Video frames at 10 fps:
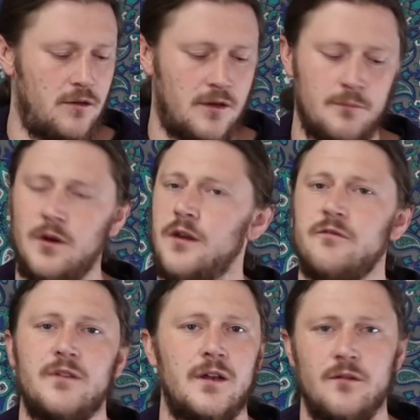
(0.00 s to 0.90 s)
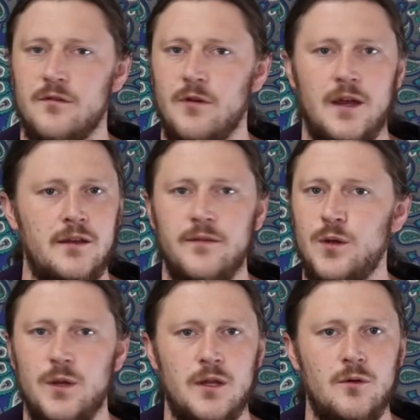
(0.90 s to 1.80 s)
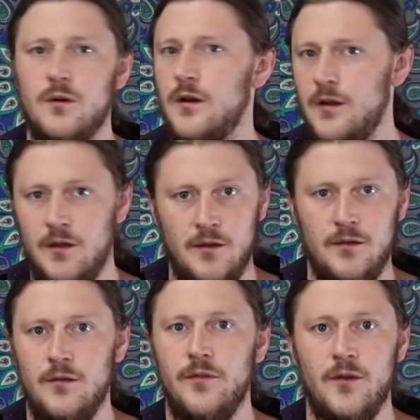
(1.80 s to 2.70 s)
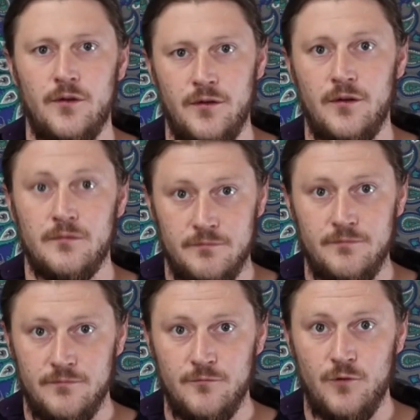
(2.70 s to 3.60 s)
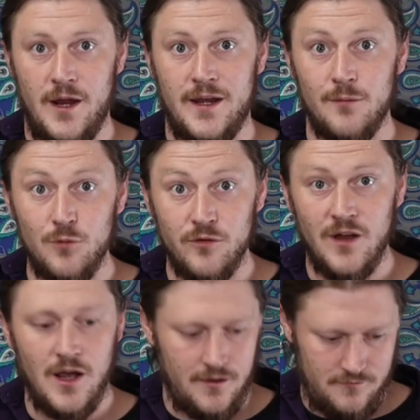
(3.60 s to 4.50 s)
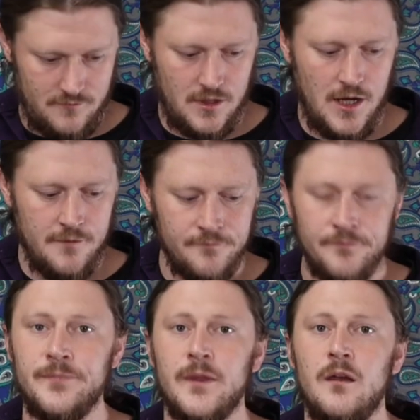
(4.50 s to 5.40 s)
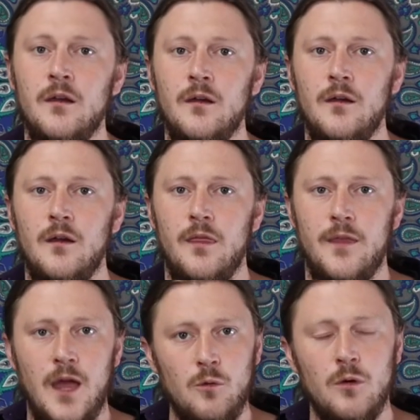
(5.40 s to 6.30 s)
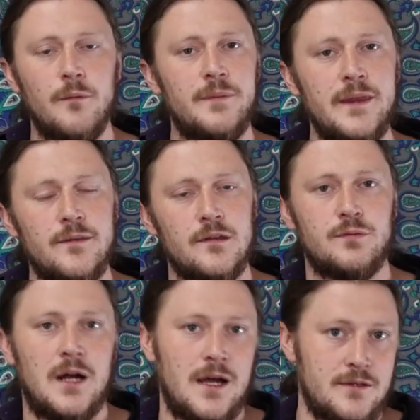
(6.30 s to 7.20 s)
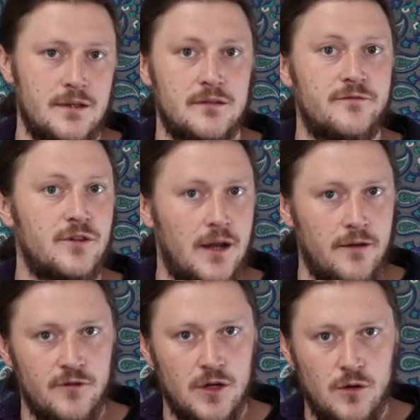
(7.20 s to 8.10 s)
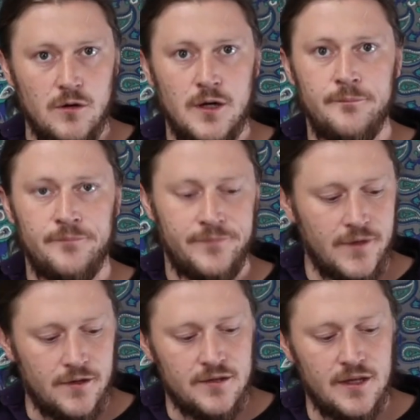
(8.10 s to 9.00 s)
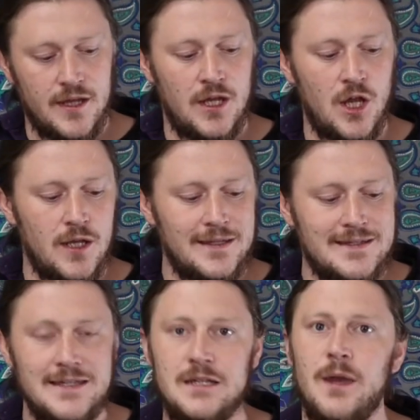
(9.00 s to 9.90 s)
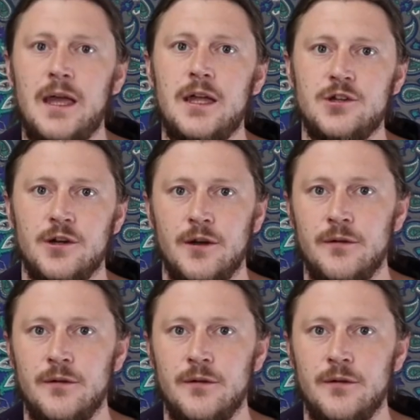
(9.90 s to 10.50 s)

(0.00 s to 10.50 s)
you can put your fingers right to the G chord, you'll know you're ready to move on. Okay? Then we'll repeat this process for a different chord. Let's say D major.